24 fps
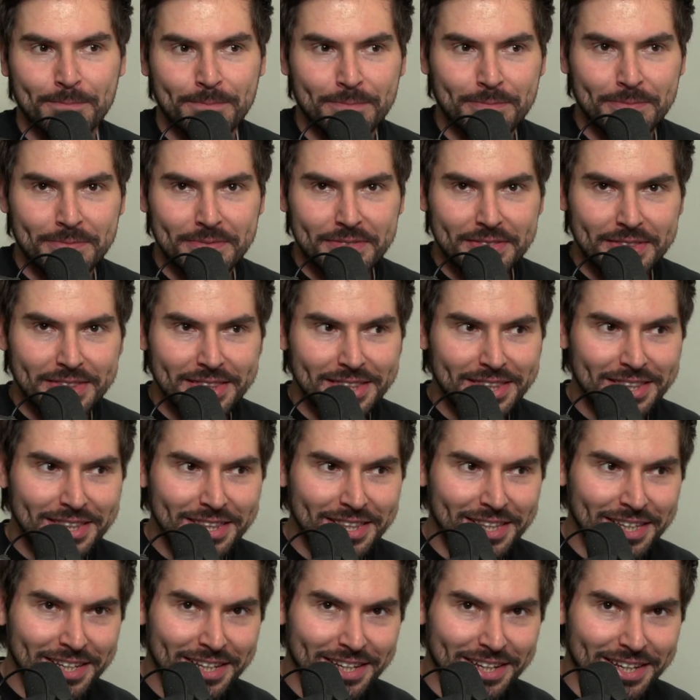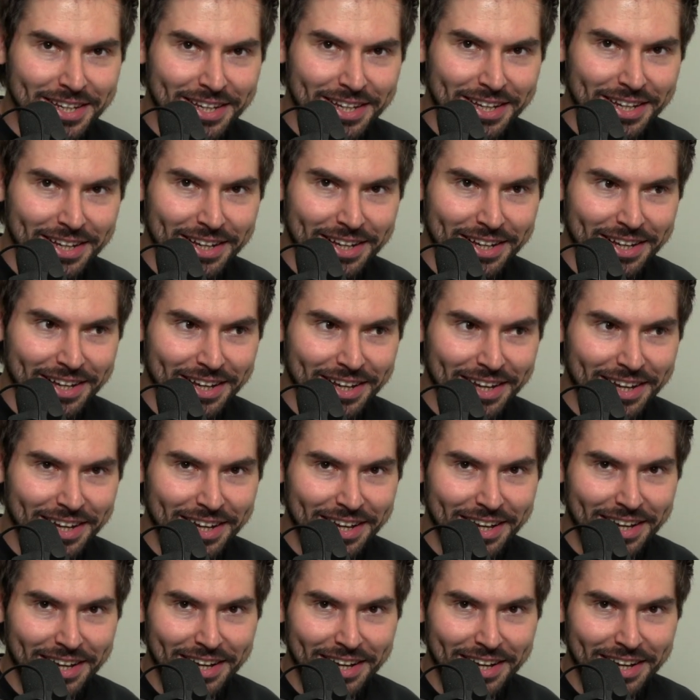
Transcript: No one is speaking in this clip.